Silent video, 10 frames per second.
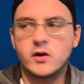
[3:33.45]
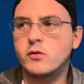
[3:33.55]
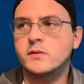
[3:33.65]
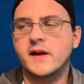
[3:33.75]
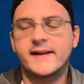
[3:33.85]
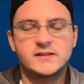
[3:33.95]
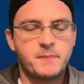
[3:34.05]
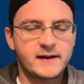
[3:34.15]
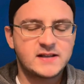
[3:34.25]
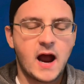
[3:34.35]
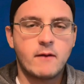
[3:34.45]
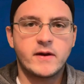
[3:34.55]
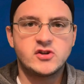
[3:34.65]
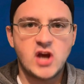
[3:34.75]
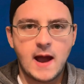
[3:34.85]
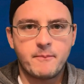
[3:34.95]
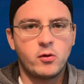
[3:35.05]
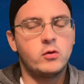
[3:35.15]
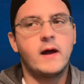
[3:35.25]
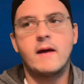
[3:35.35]
You expect Tyreek
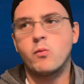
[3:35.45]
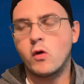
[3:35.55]
Chappell at